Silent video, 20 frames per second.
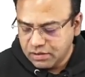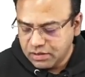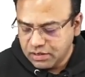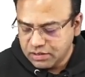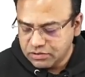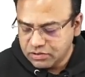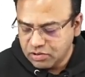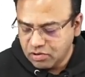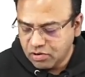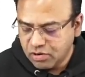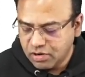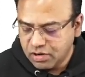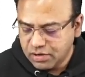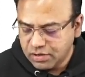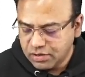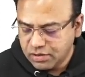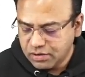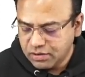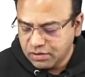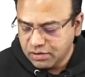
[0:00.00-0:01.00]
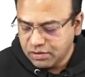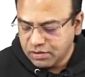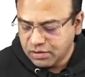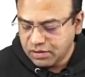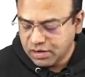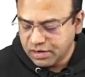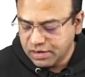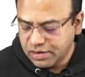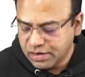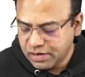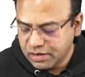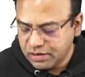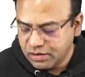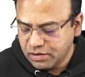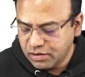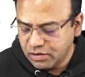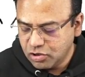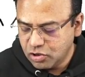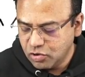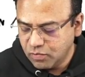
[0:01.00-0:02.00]
does not
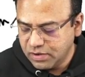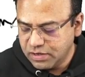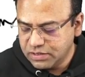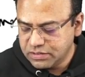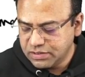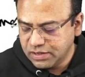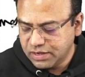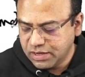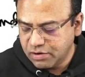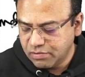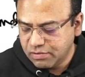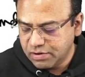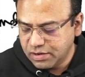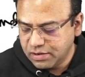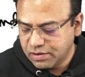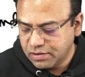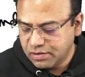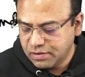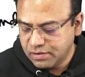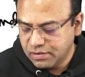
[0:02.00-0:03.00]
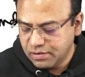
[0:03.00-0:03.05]
conduct towards the carotid